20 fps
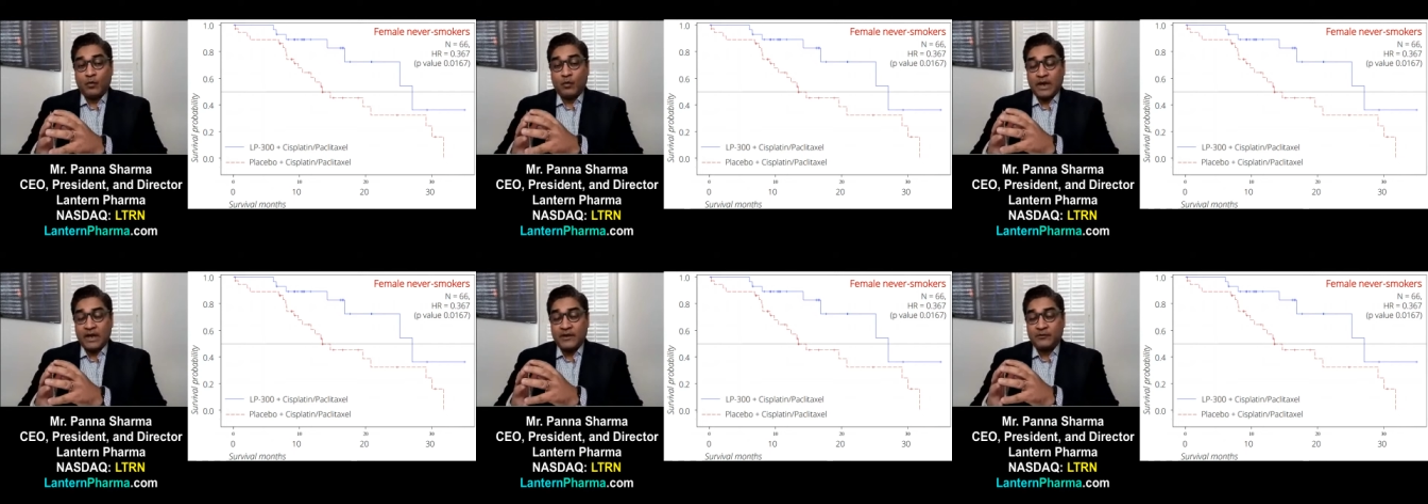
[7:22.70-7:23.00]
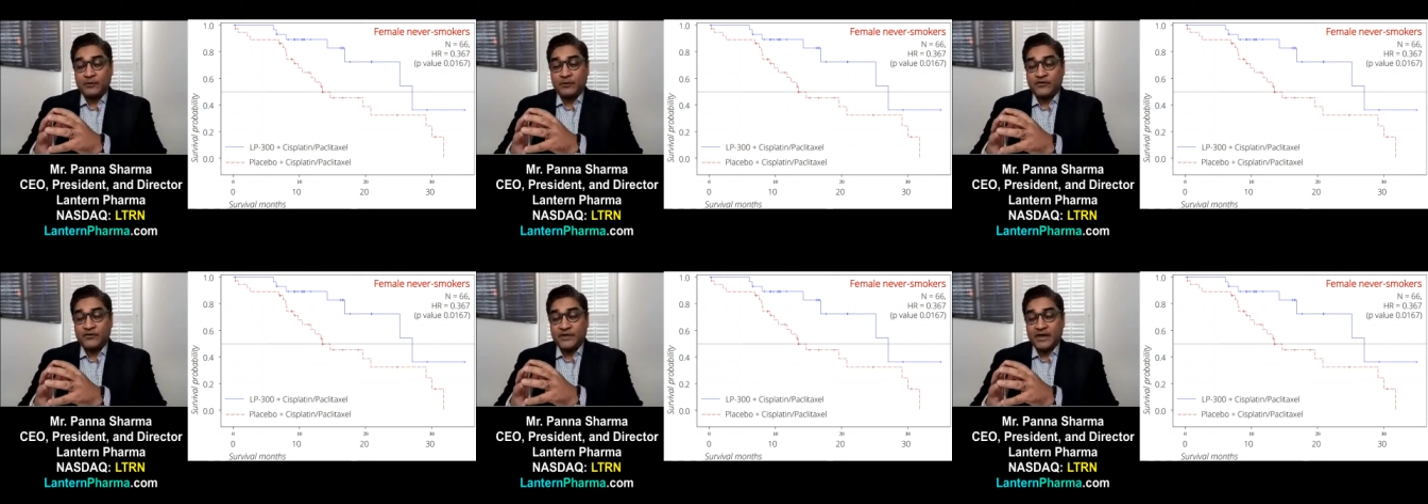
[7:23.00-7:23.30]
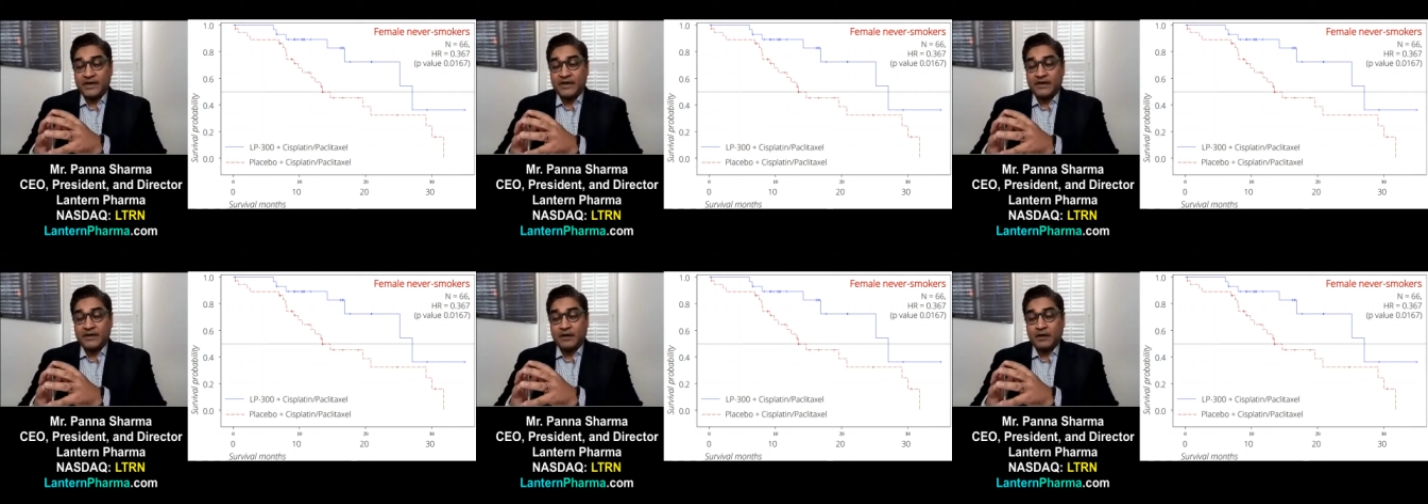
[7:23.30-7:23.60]
as we
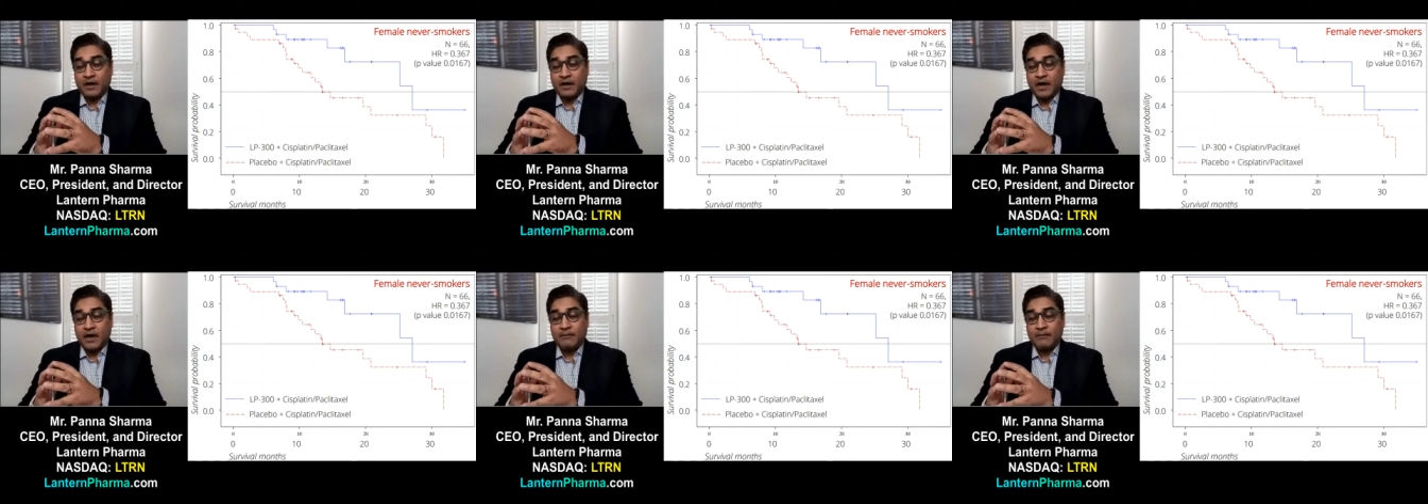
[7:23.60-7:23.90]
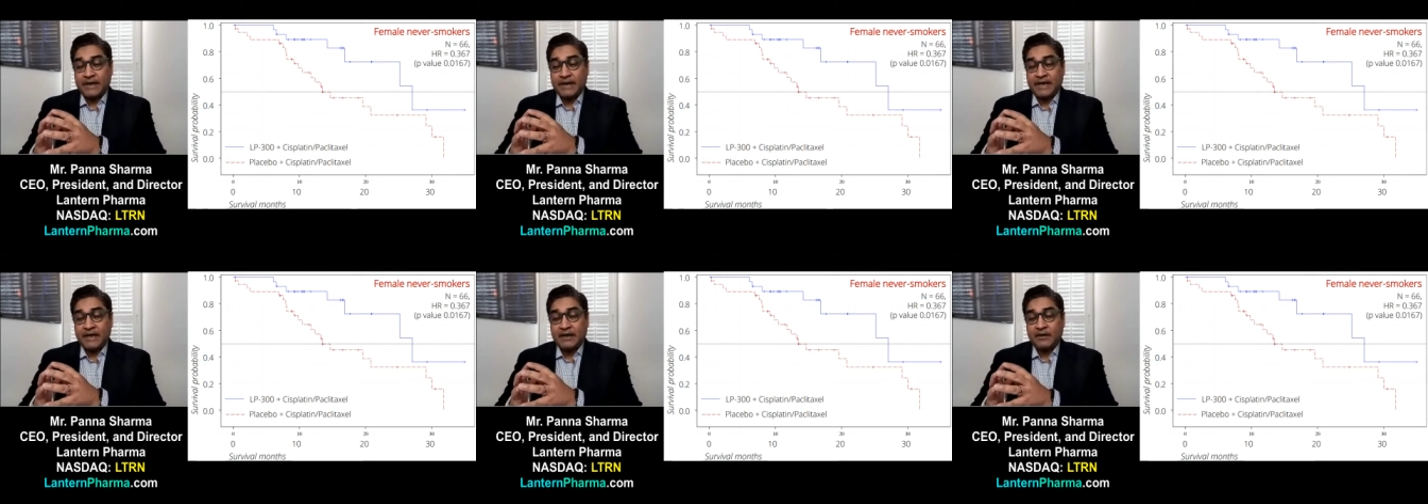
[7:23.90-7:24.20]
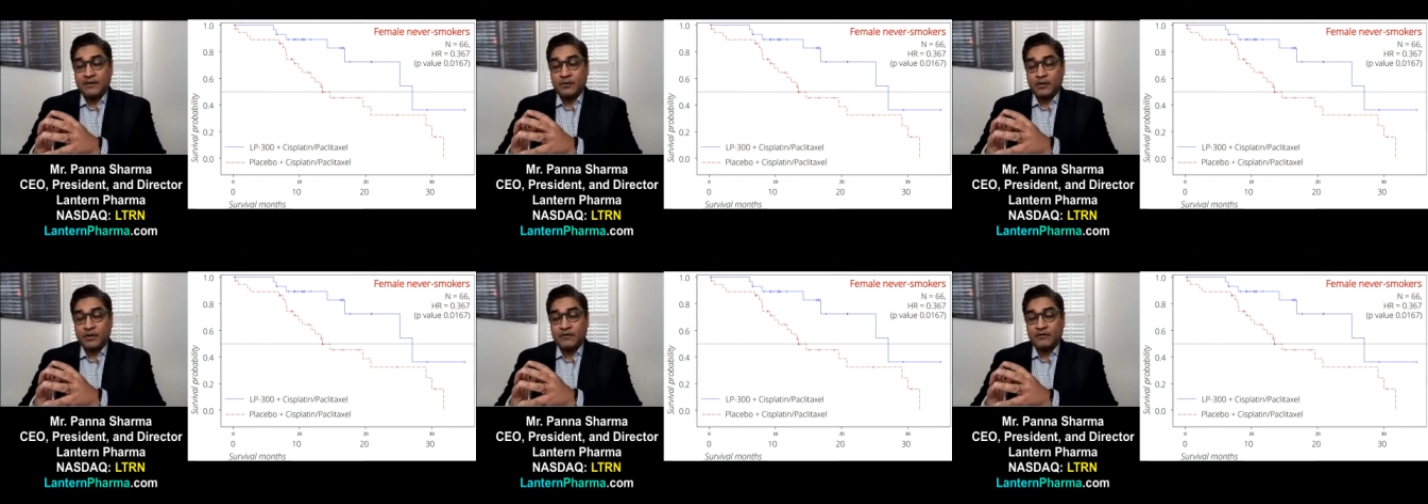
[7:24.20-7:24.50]
studied our
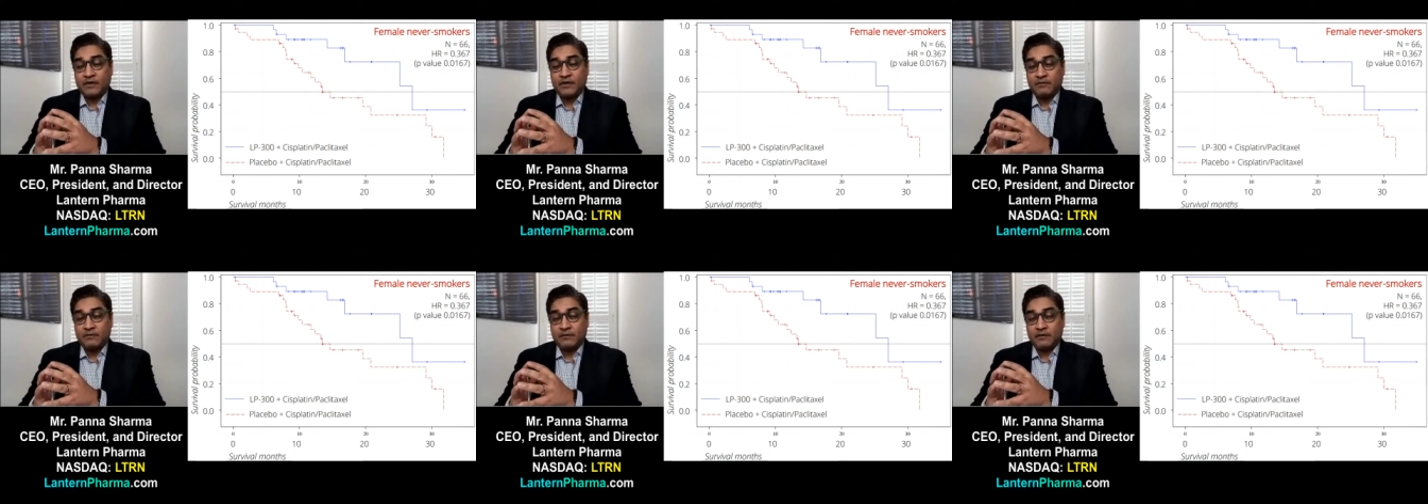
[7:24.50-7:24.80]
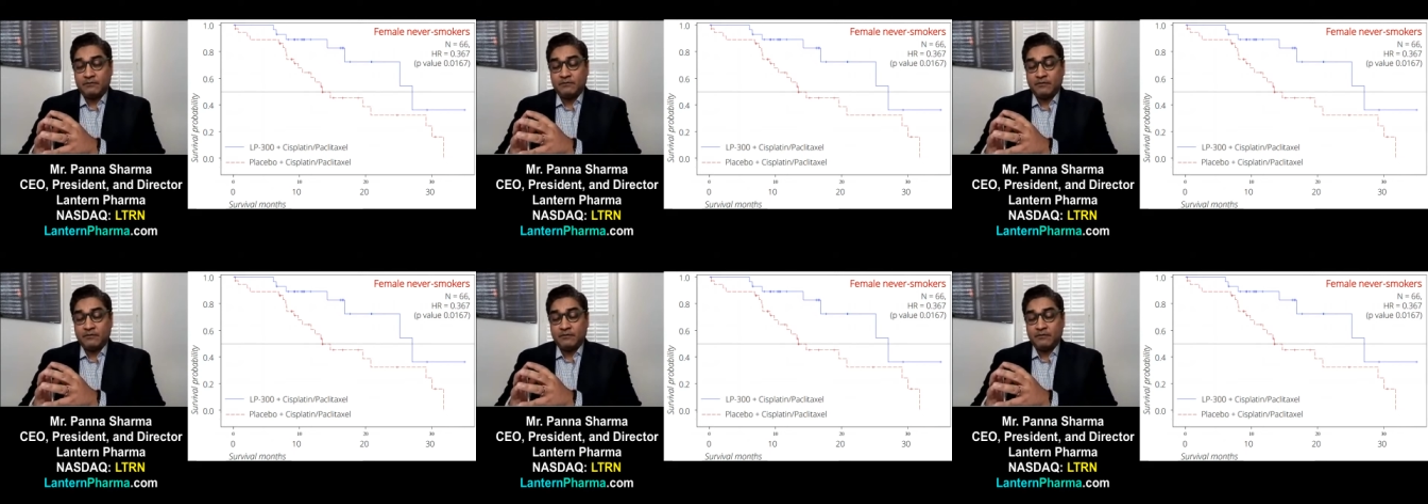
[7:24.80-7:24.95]
compound, one of our